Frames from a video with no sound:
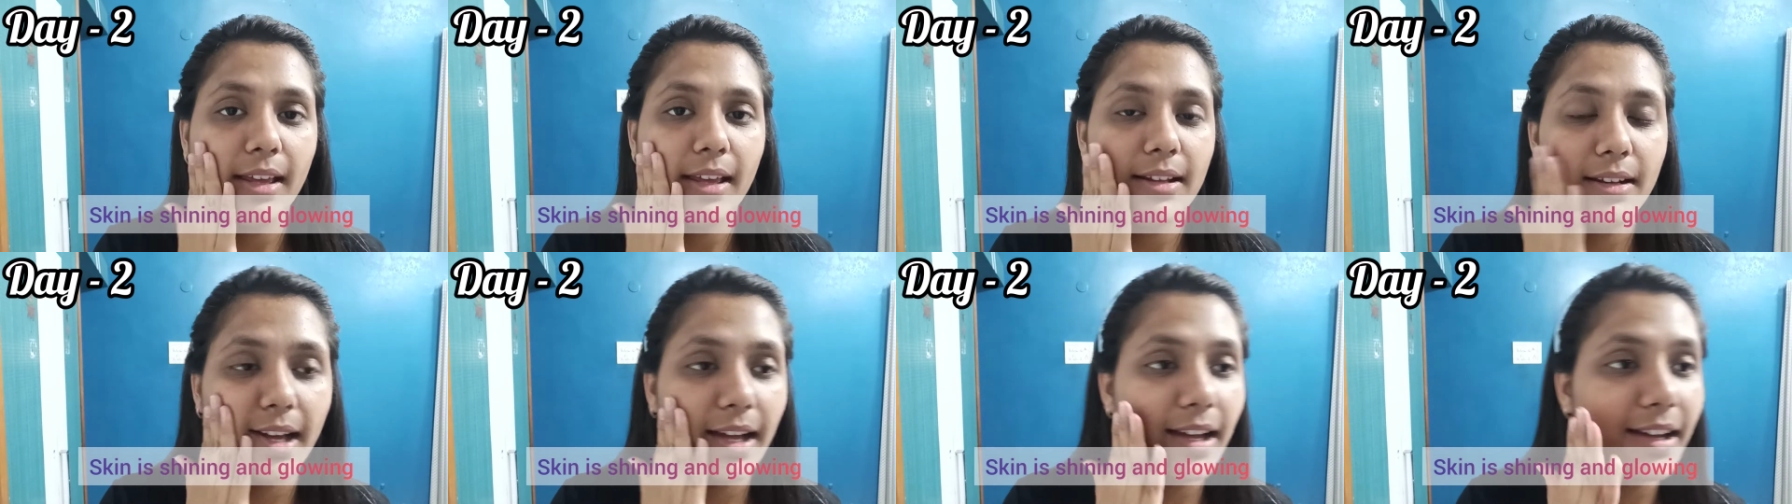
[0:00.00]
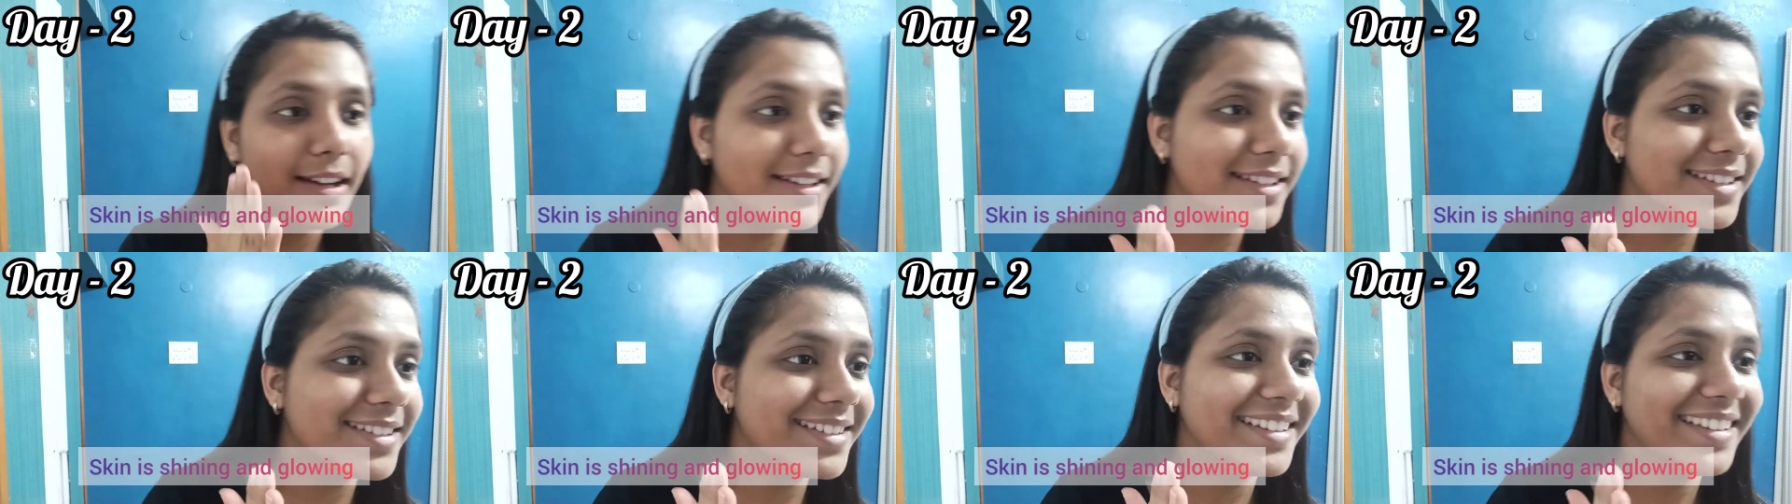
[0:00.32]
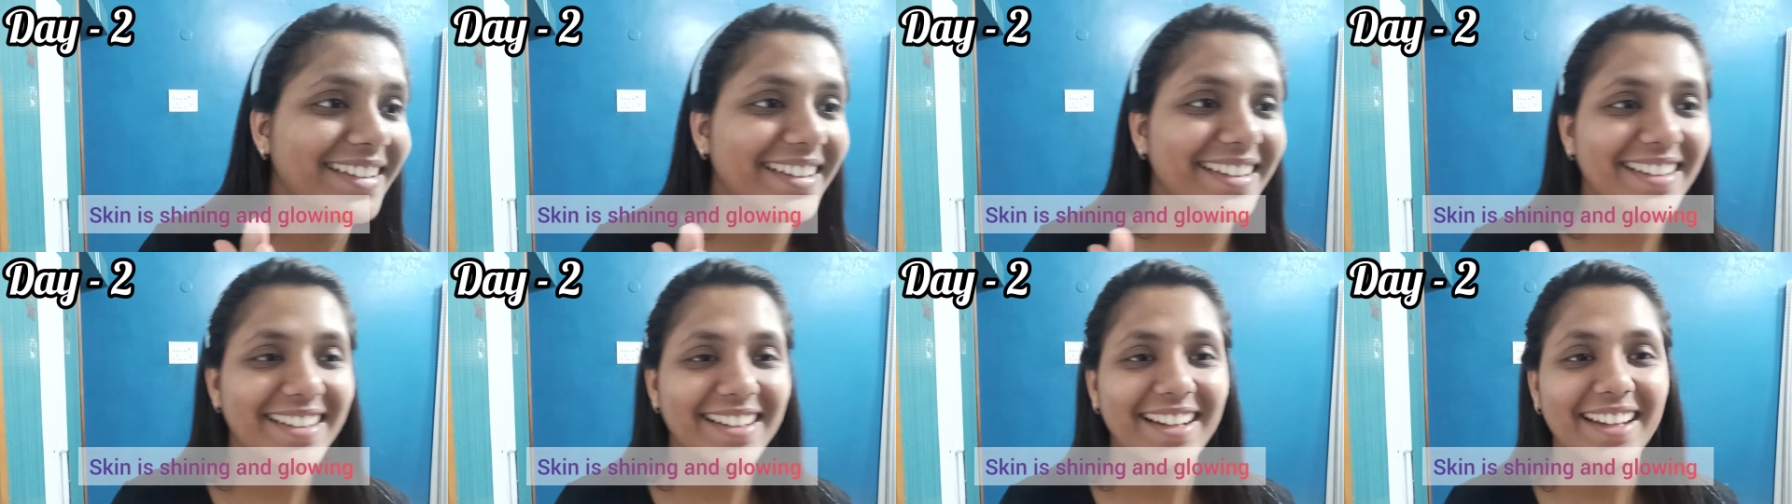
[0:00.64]

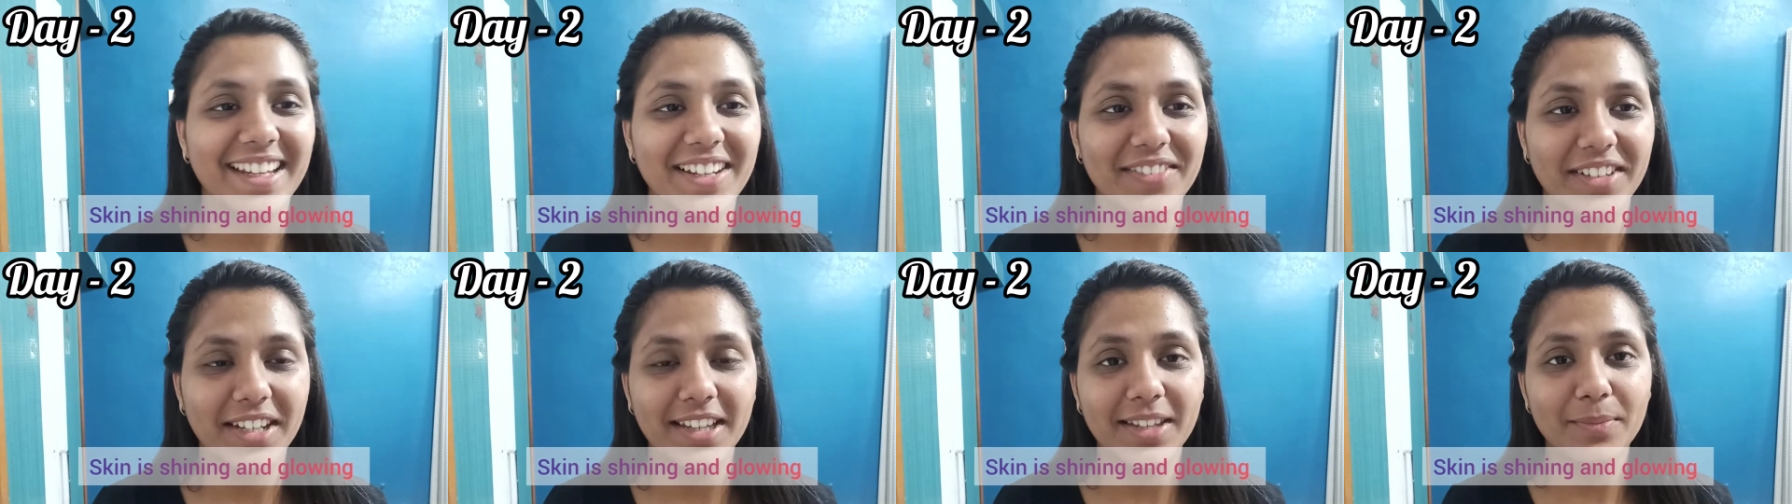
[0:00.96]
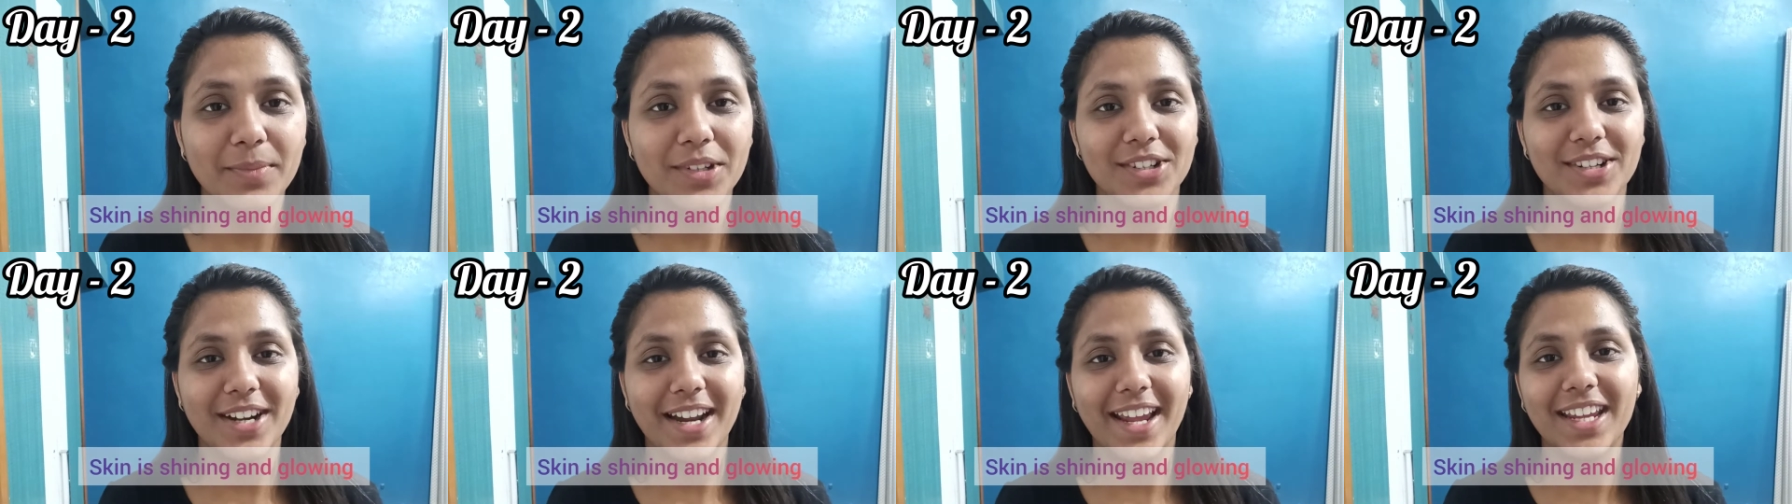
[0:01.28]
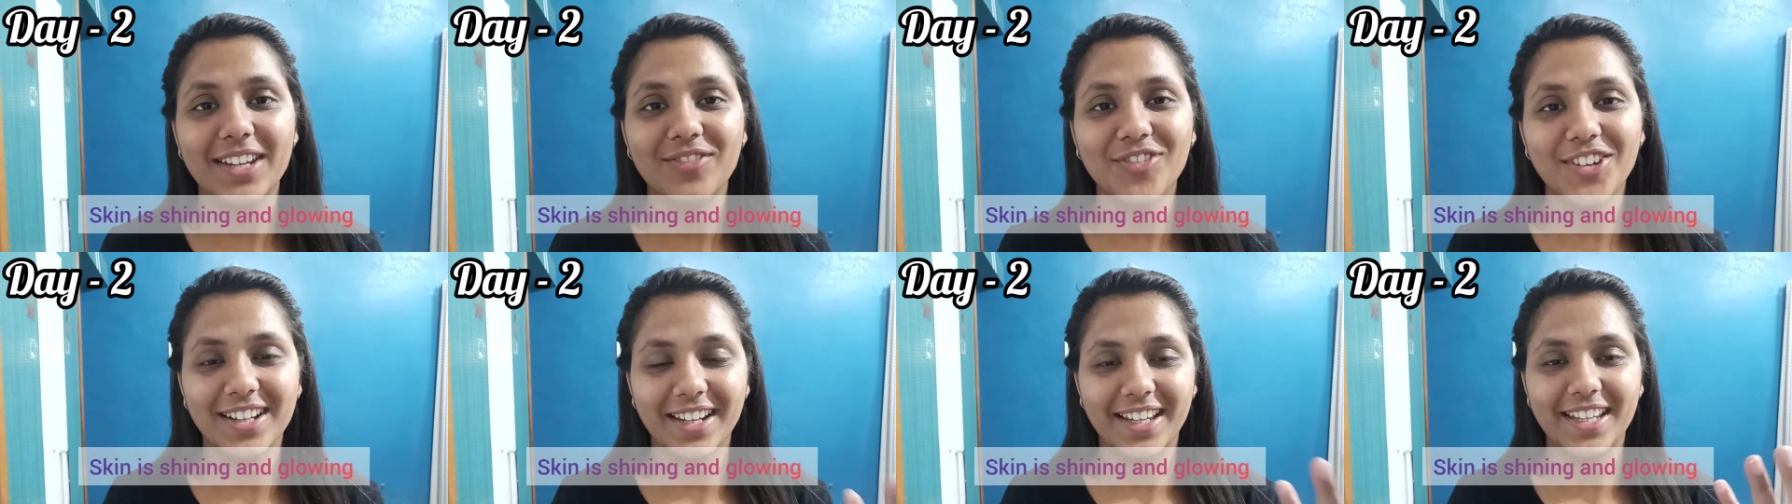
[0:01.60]
Like even in the mirror I
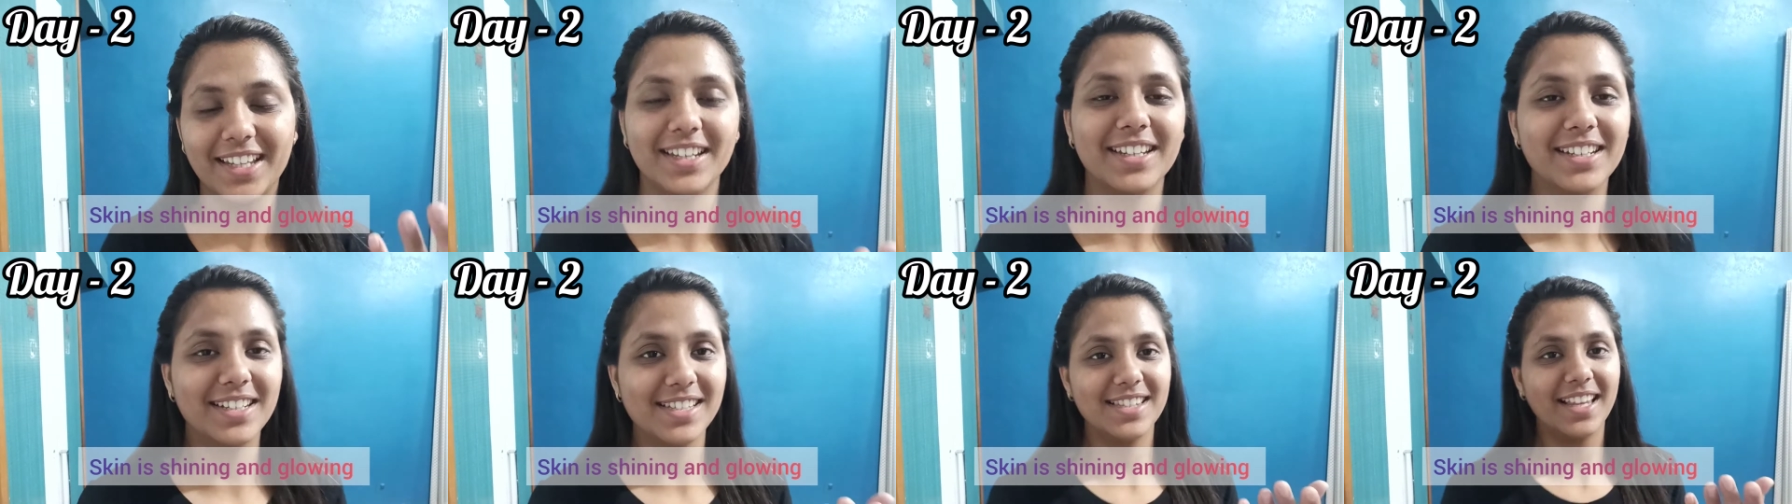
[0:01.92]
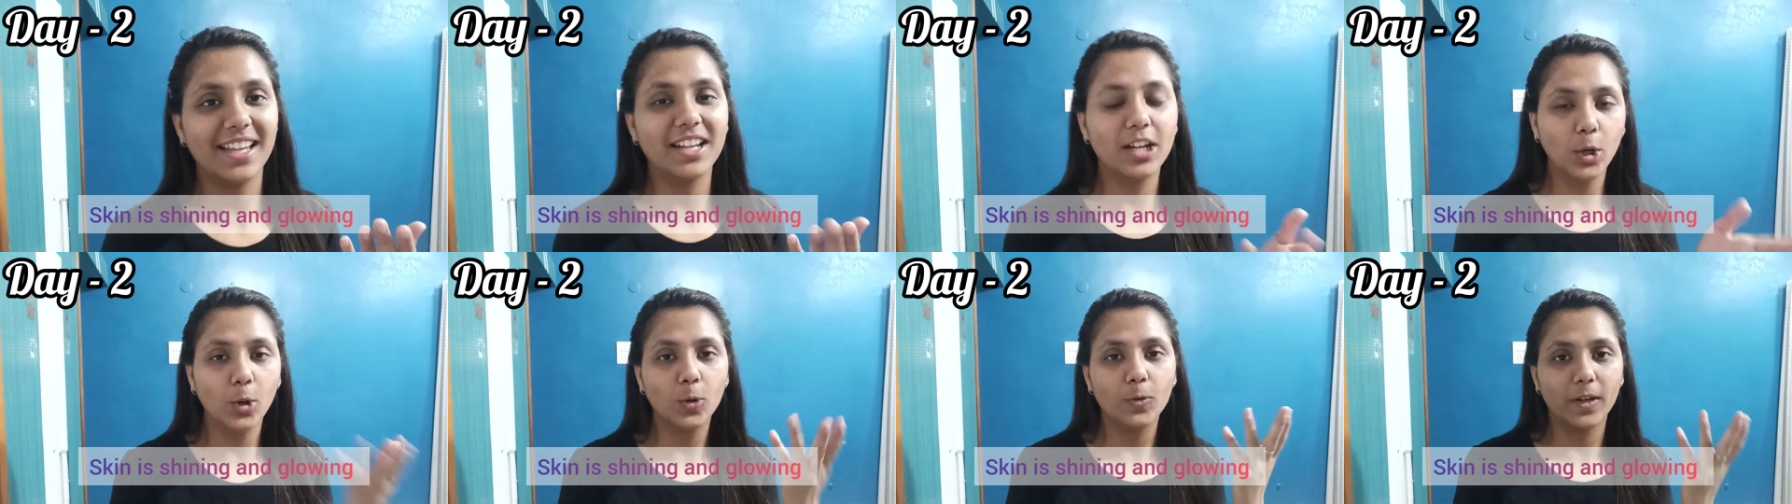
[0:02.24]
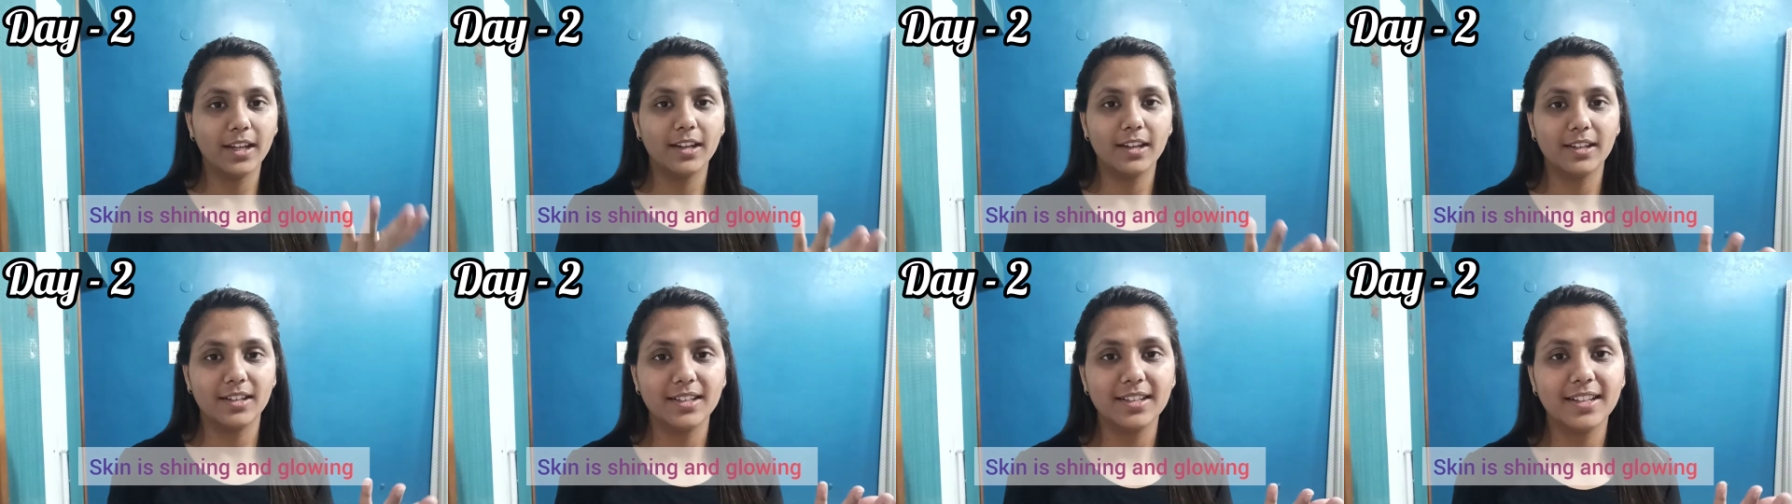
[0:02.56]
feel like it is like
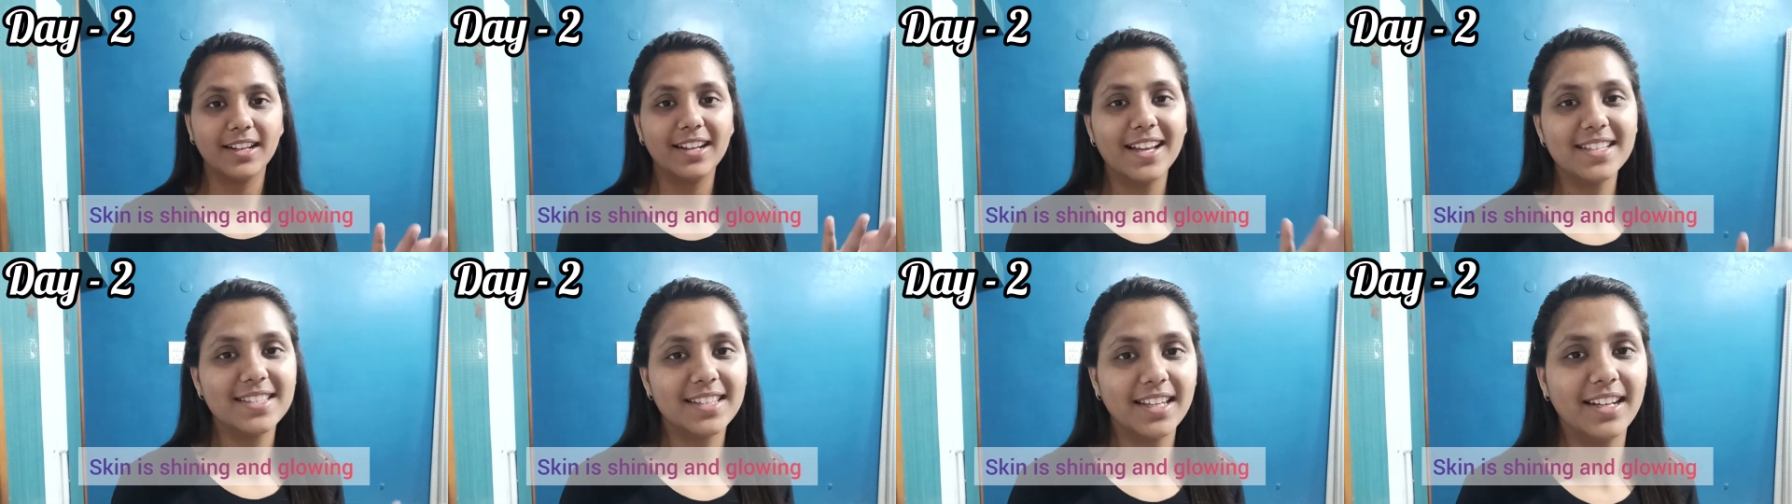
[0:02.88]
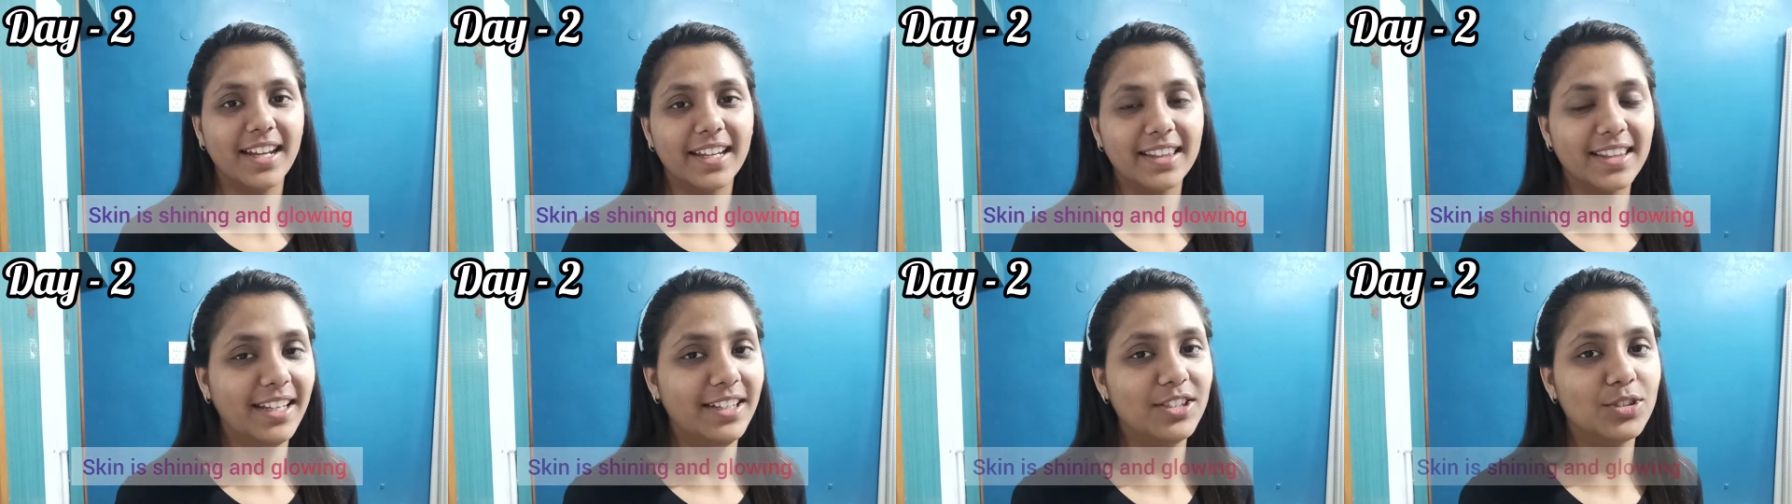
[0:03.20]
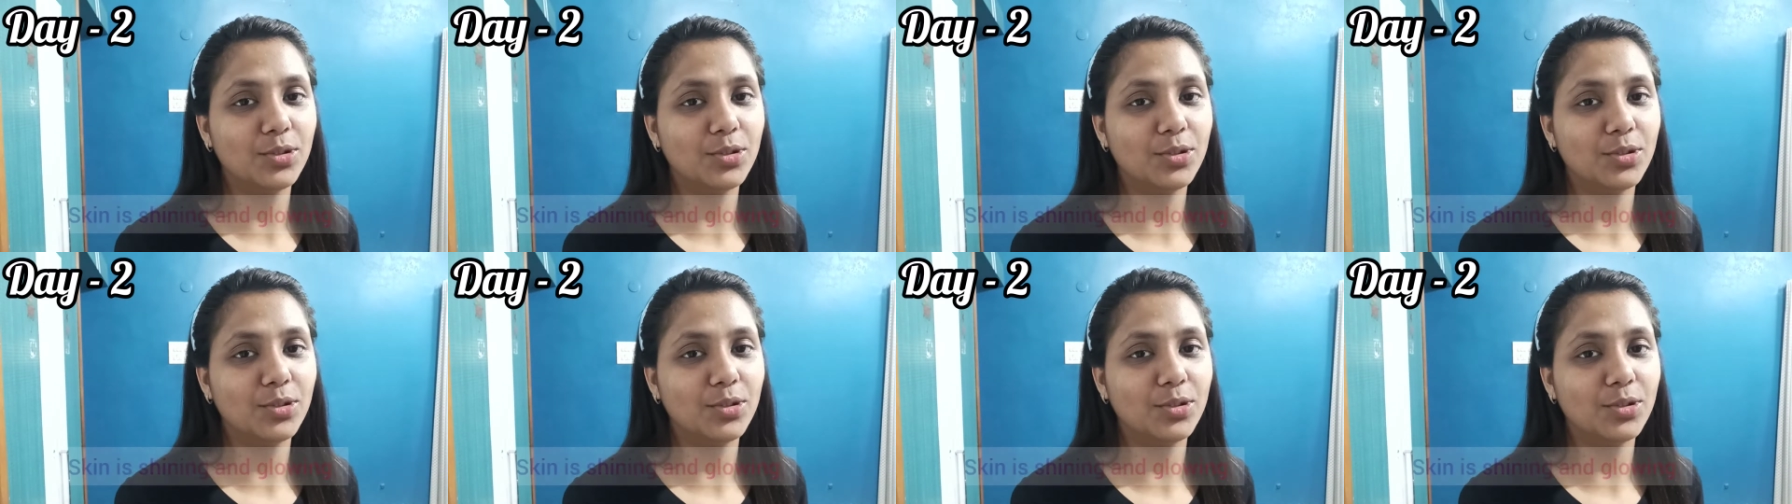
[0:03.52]
glowing, glass skin like thing.